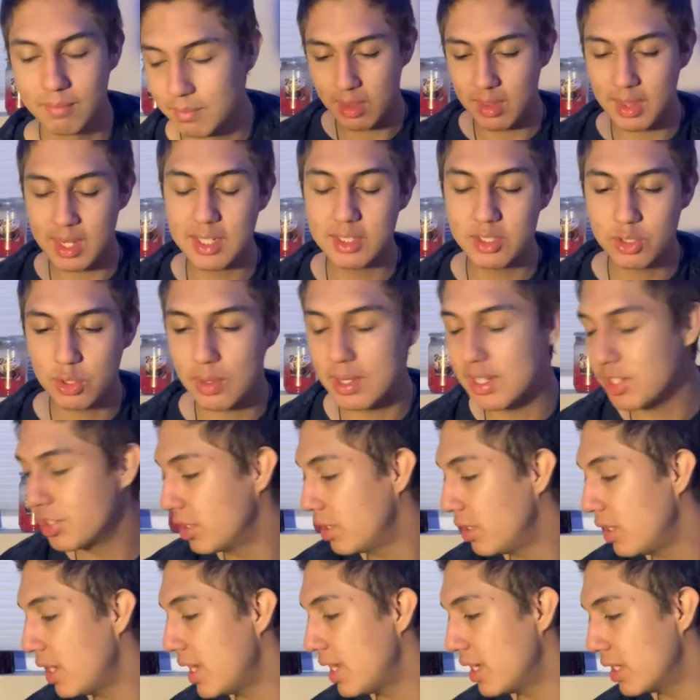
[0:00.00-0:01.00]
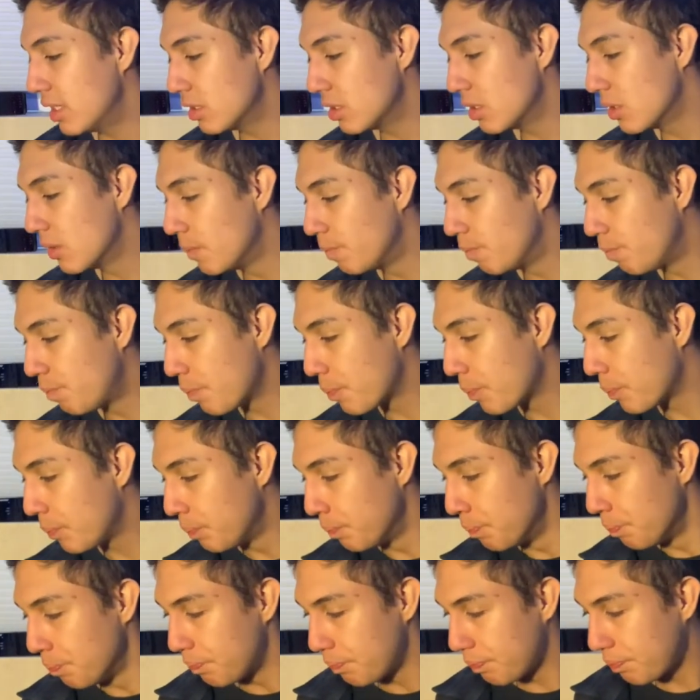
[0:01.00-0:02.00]
Next question is,
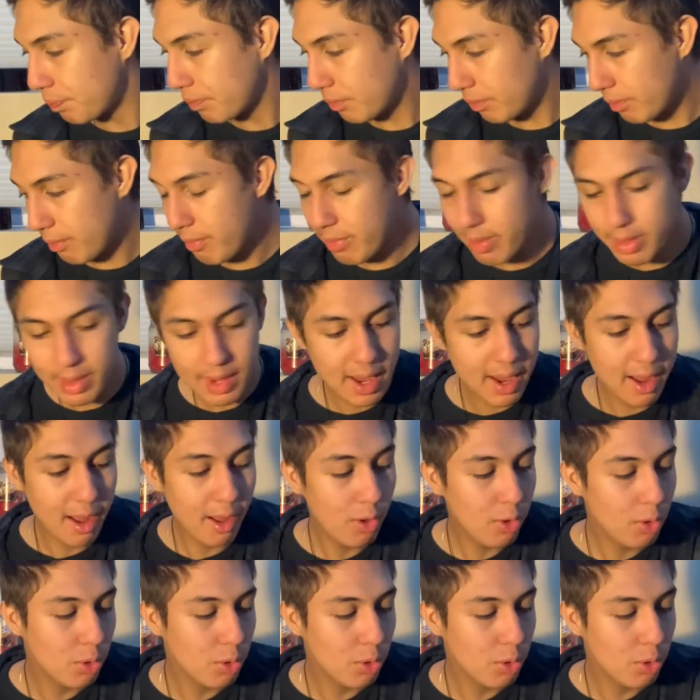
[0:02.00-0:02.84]
how